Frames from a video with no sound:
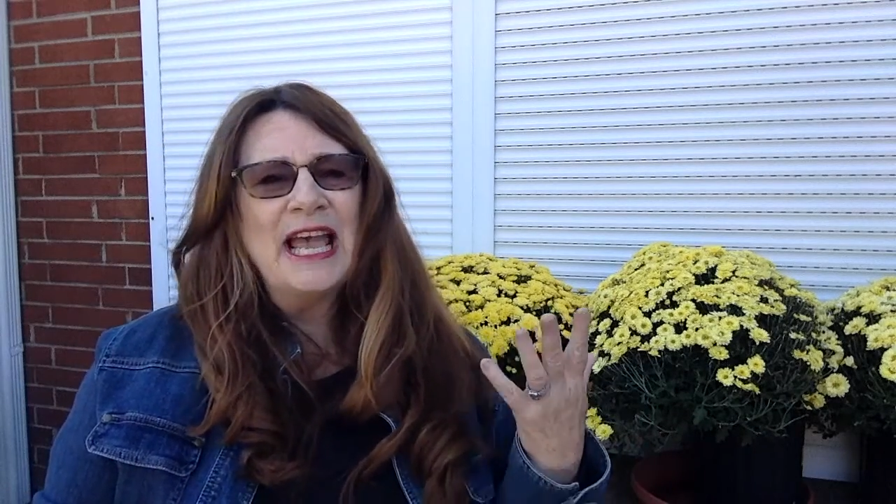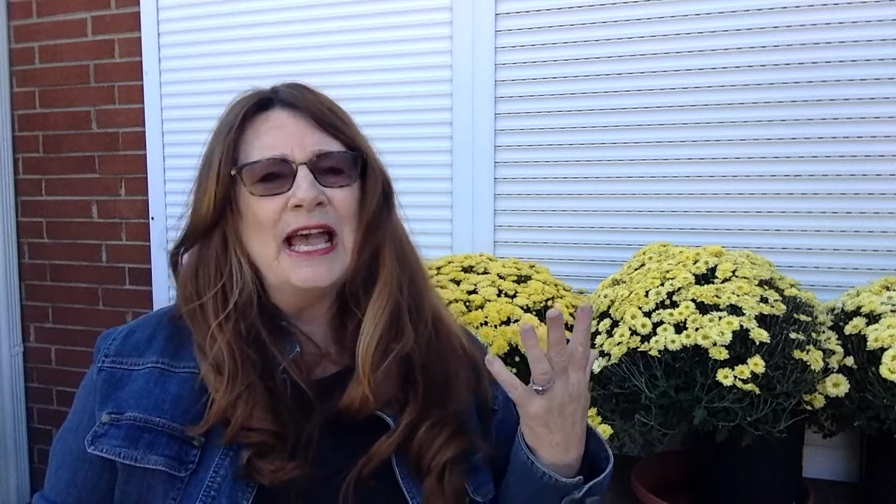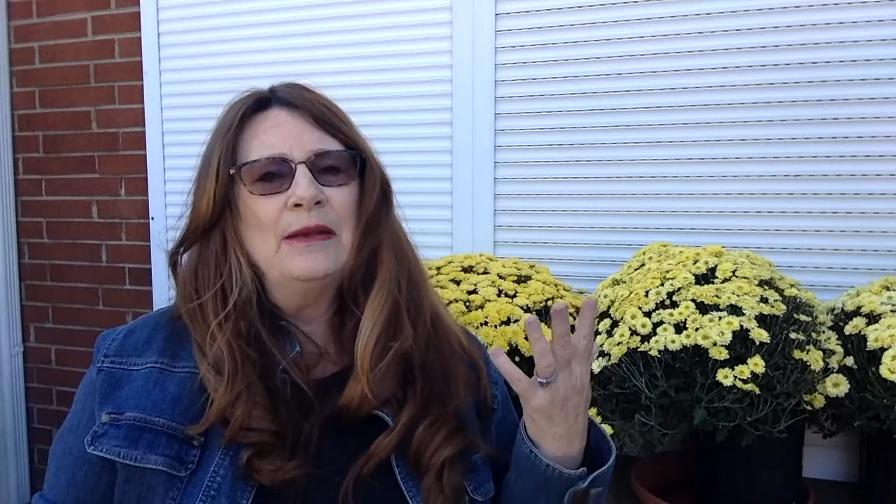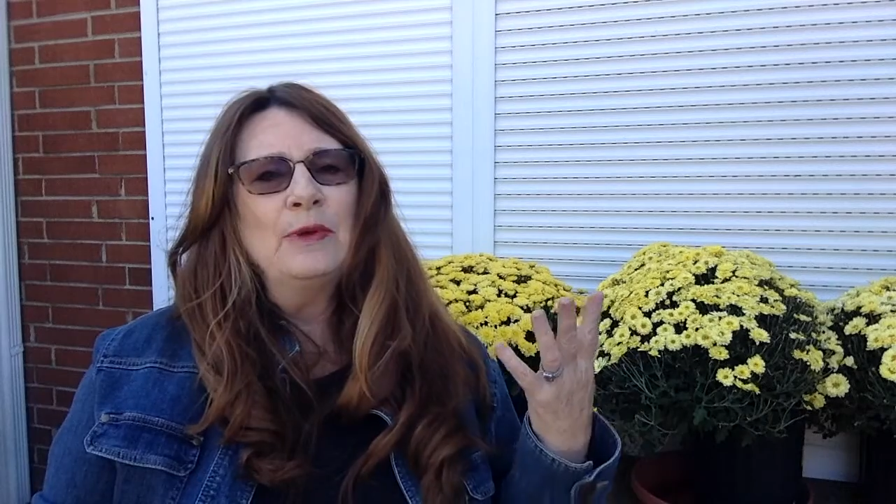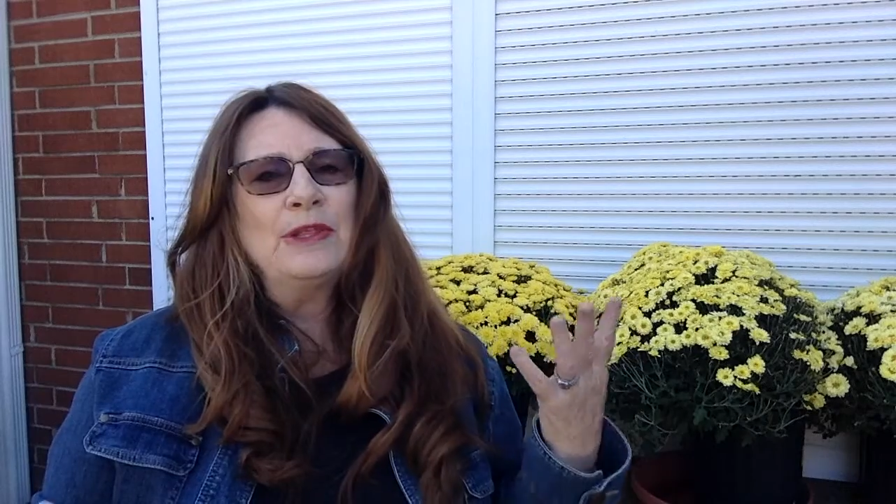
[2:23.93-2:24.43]

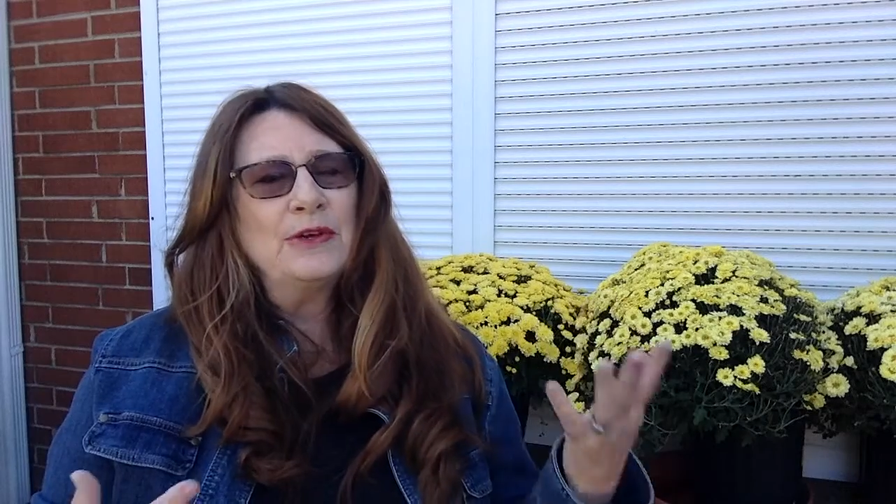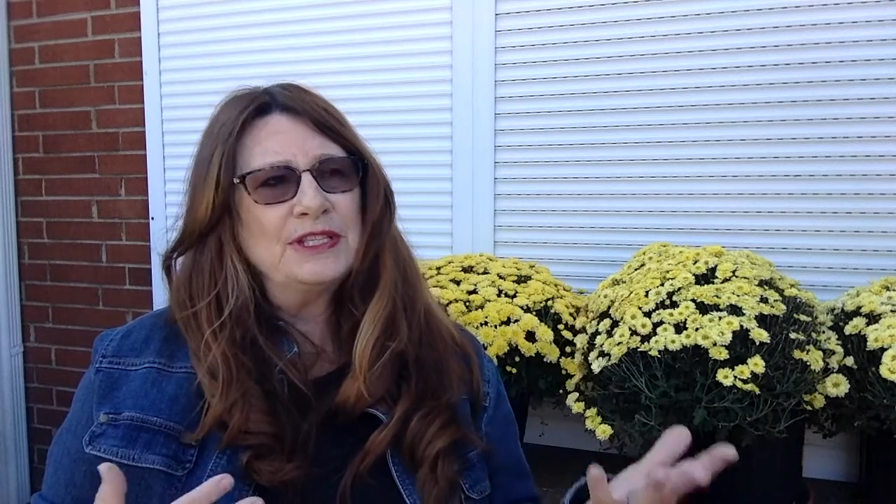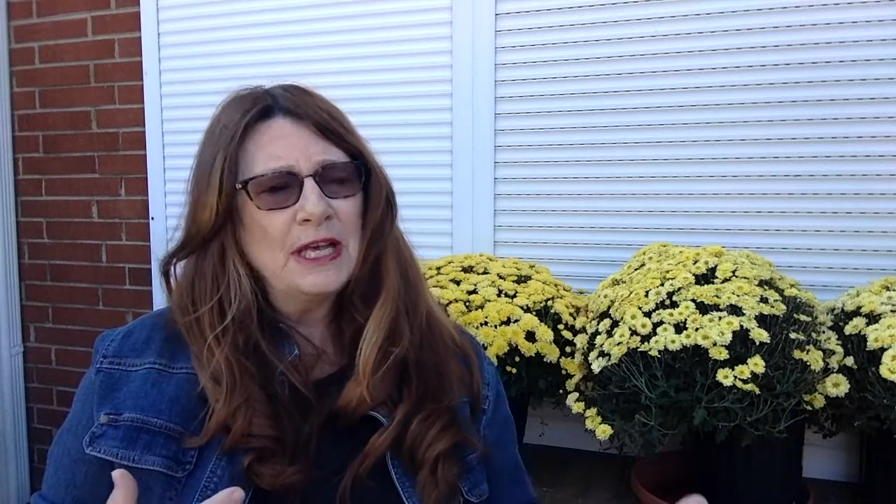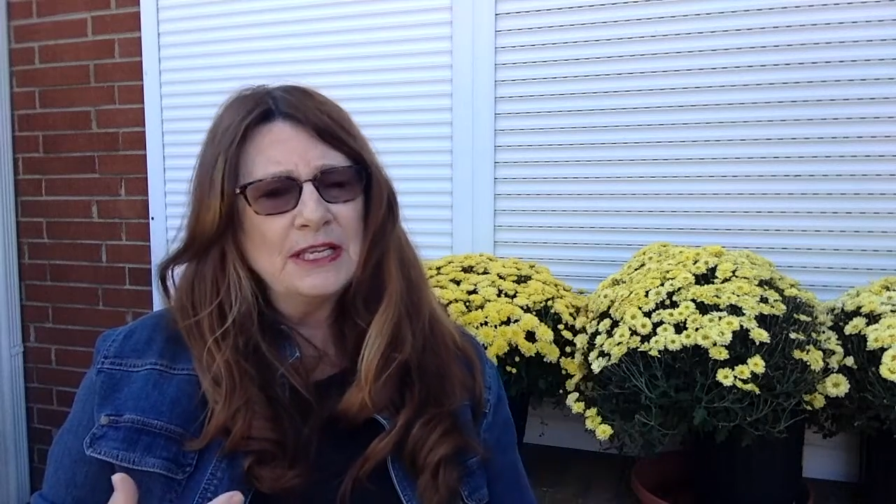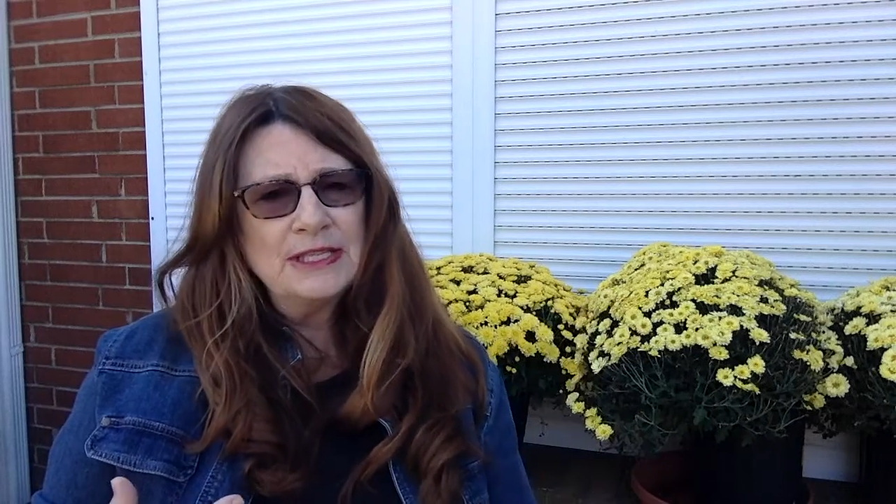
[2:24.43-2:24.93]
and with our
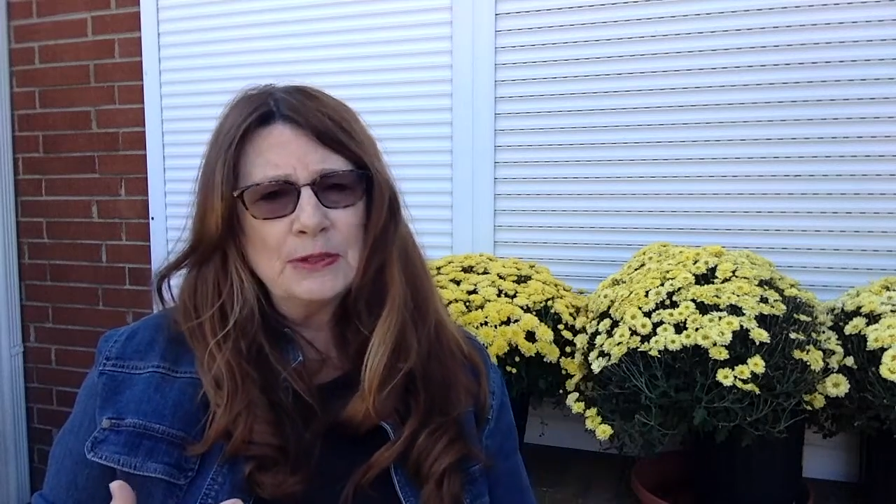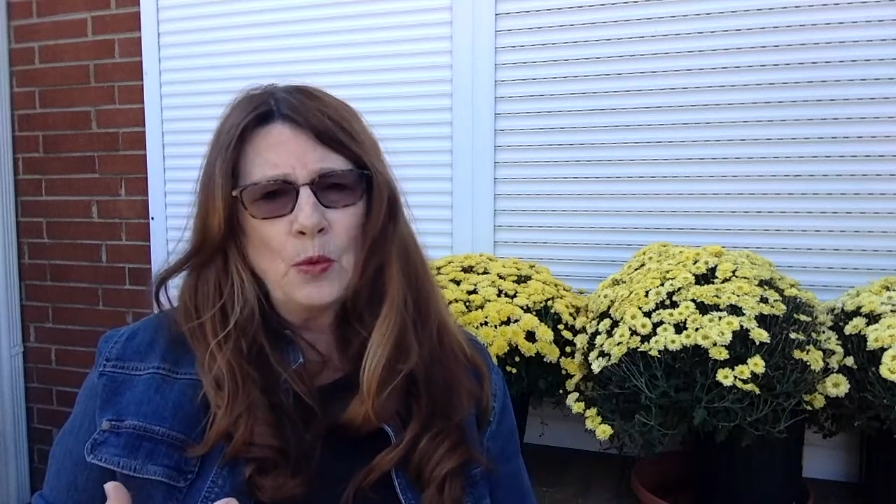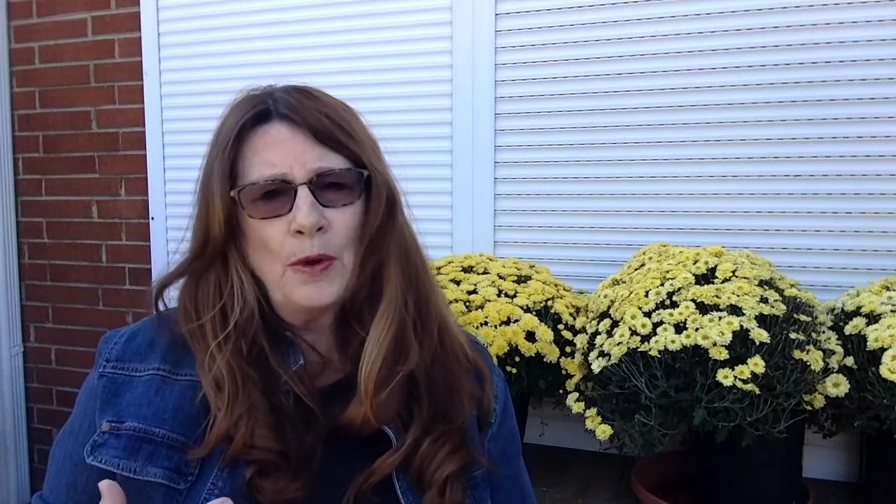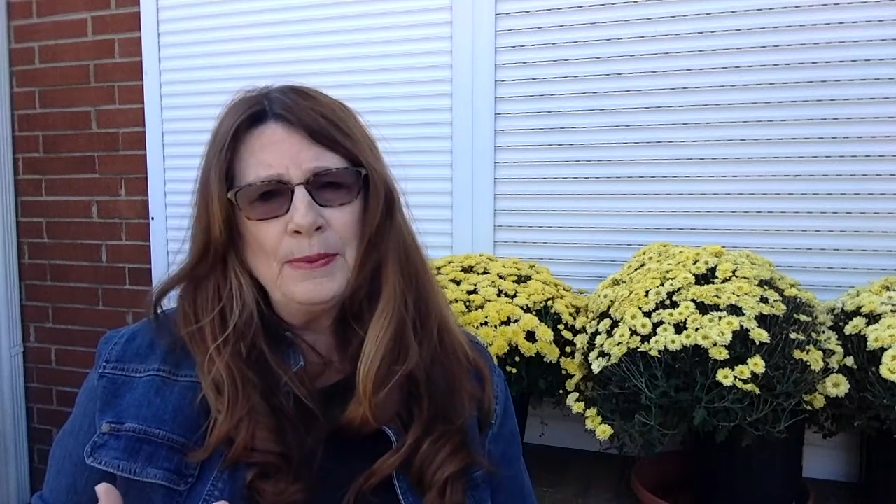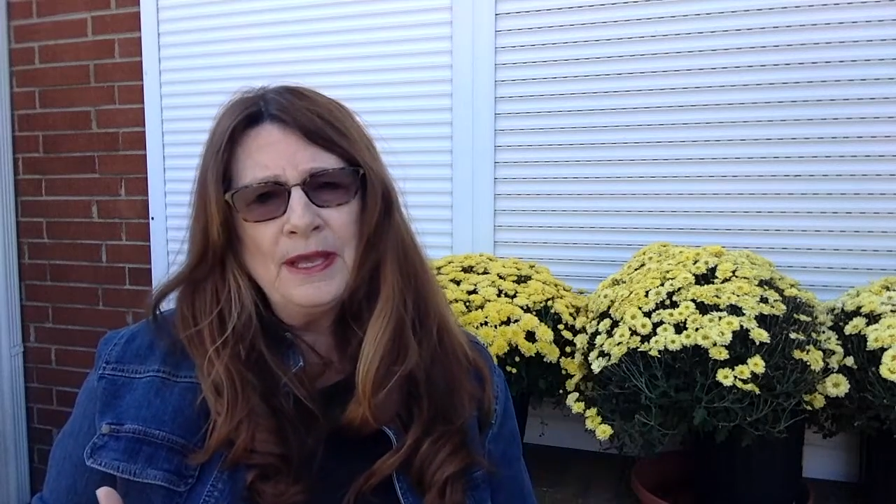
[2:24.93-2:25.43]
sun in
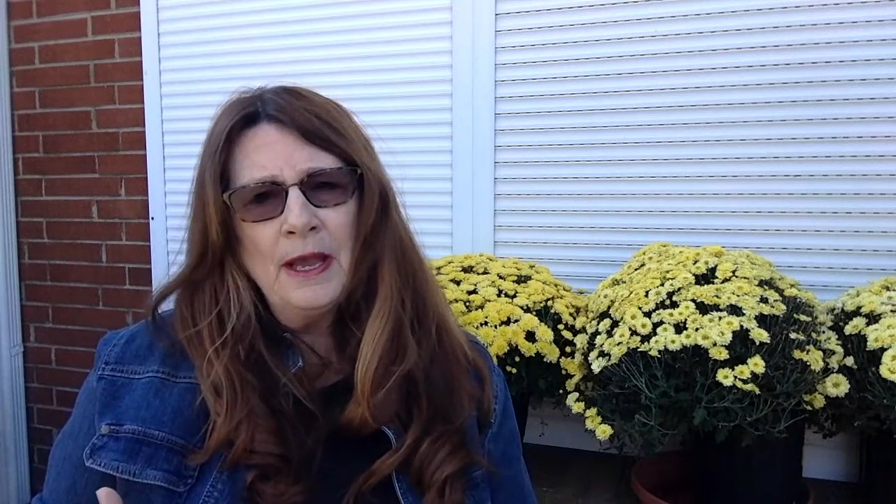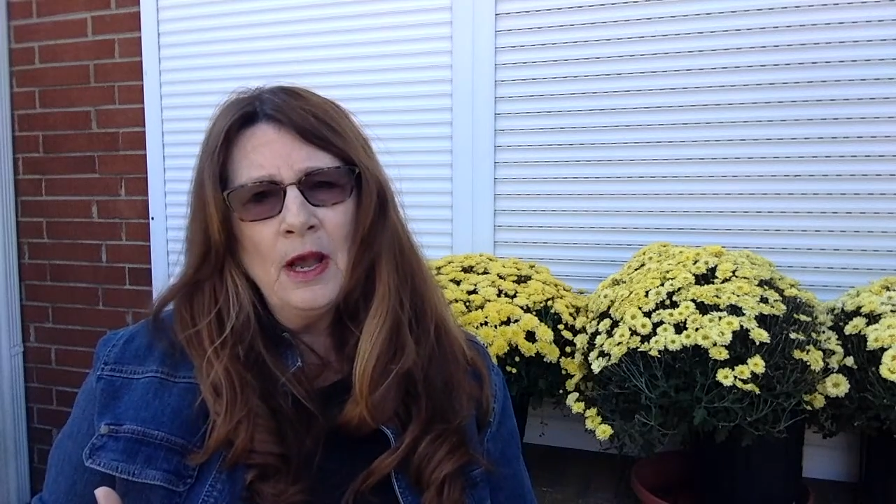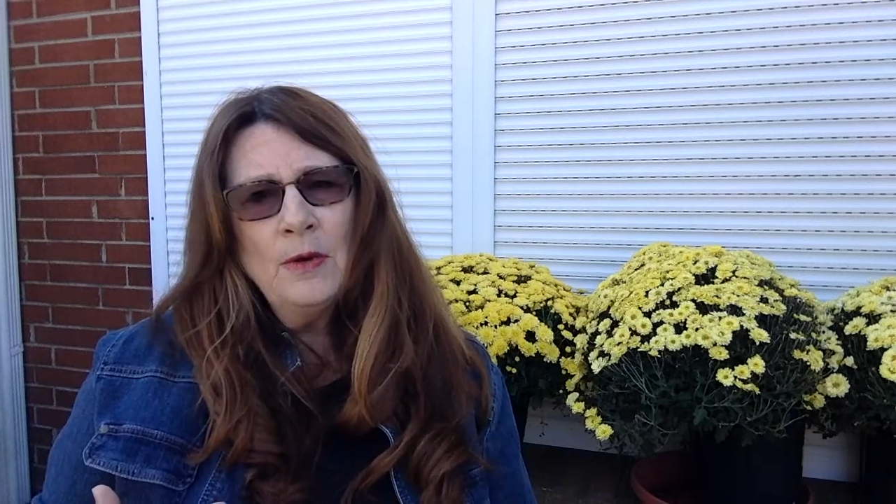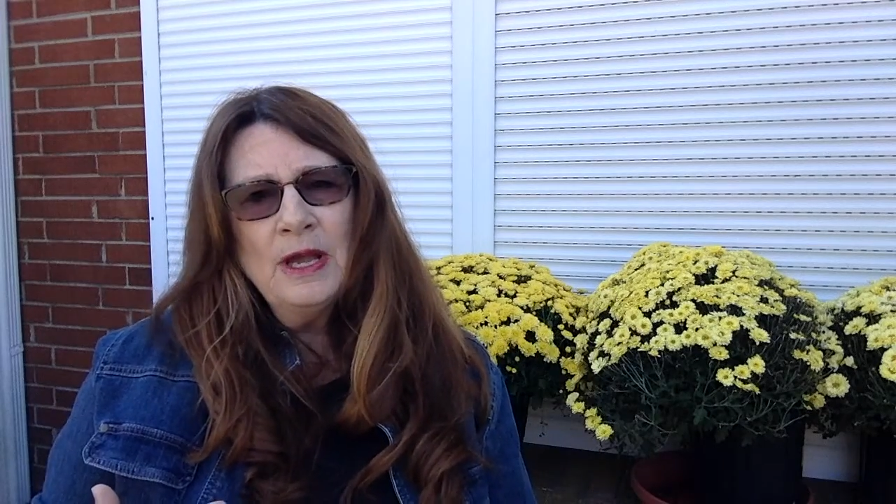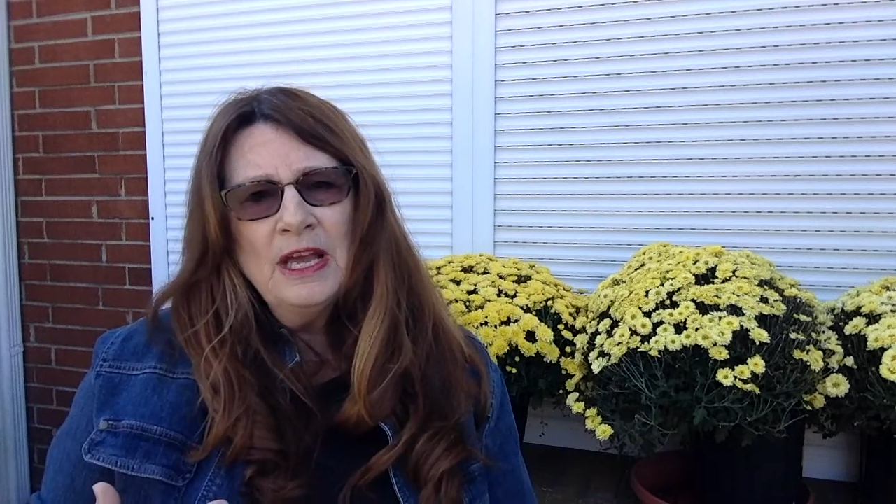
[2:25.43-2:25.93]

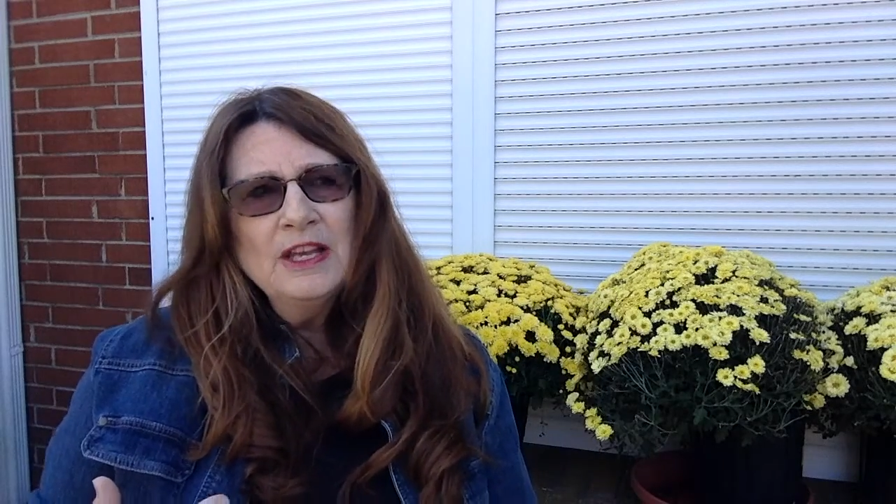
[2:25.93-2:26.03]
Scorpio.